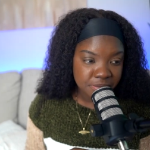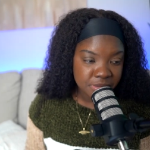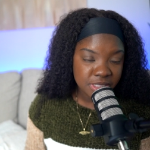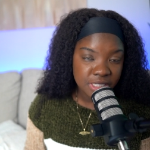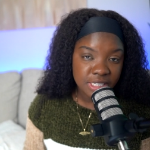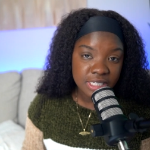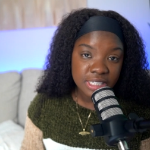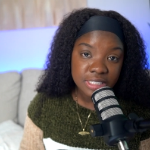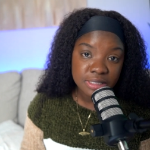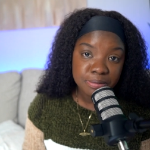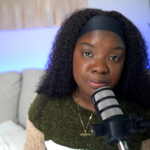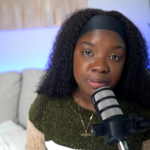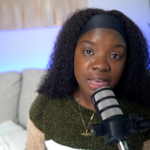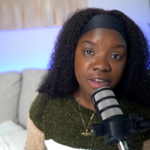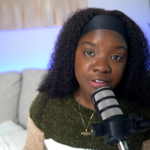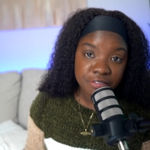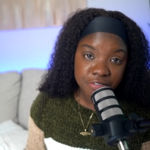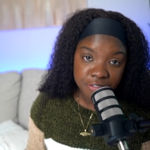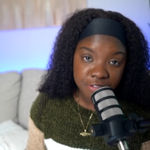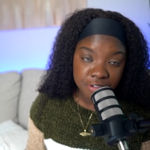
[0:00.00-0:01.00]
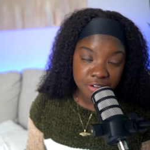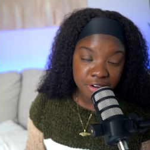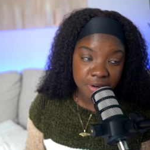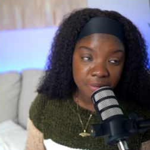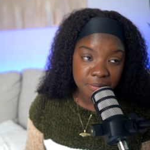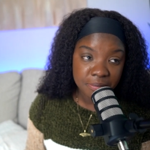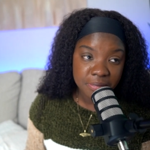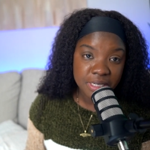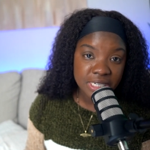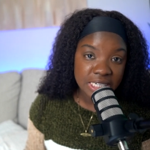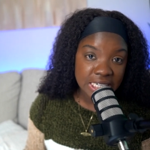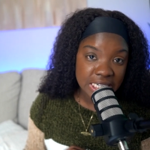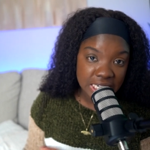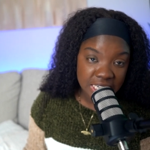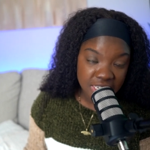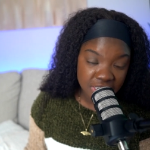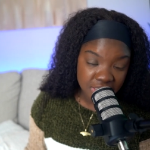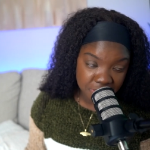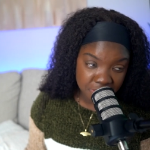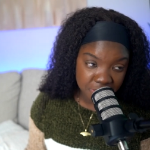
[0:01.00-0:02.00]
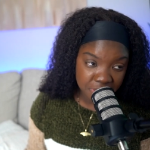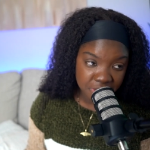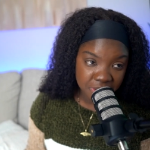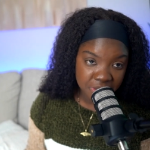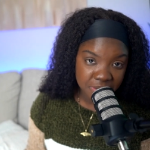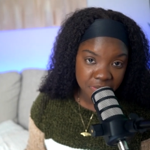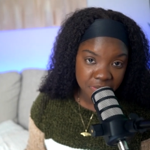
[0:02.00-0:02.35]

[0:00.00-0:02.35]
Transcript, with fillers: So this platform, Neighbor,